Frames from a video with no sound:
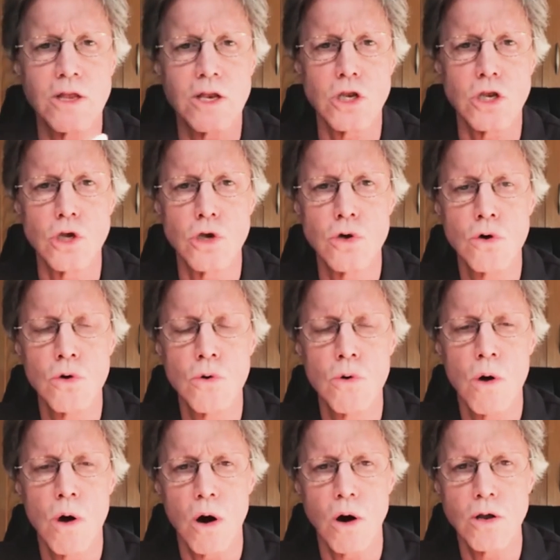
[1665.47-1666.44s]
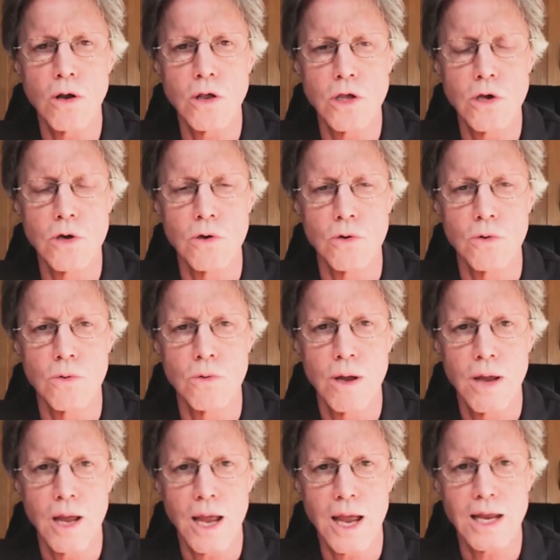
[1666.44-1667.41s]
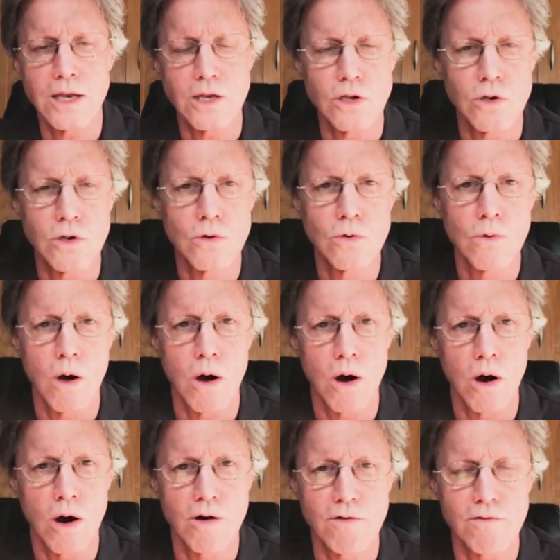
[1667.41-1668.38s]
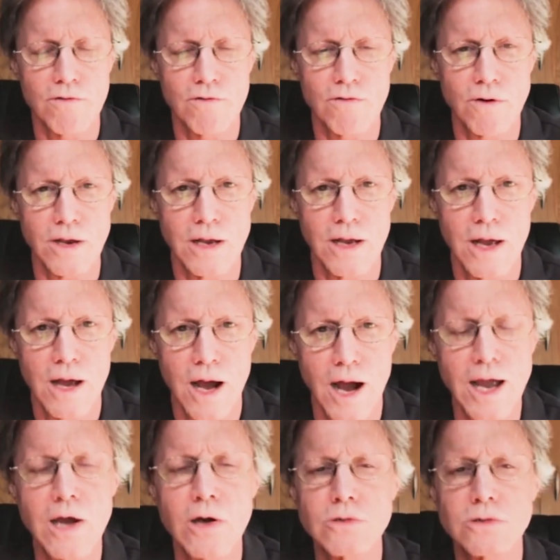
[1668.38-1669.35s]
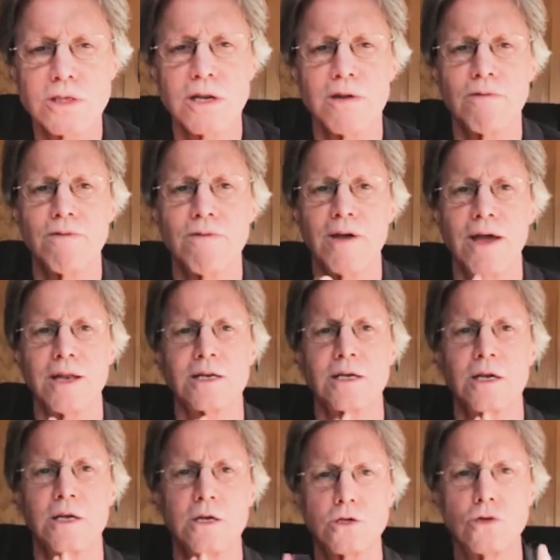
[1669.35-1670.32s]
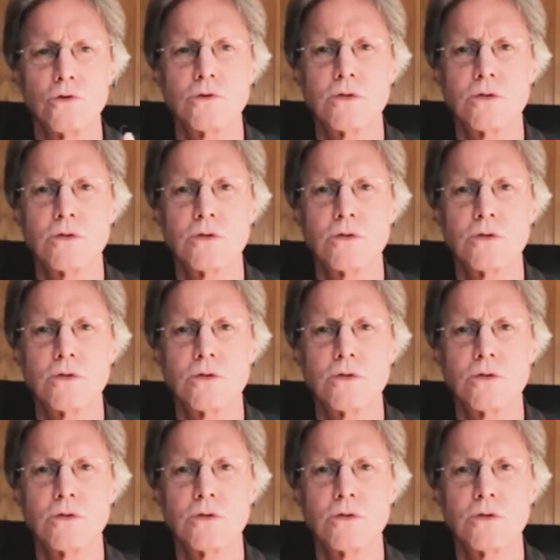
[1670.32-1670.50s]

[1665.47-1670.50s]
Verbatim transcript: then you are you and you are free. I host an event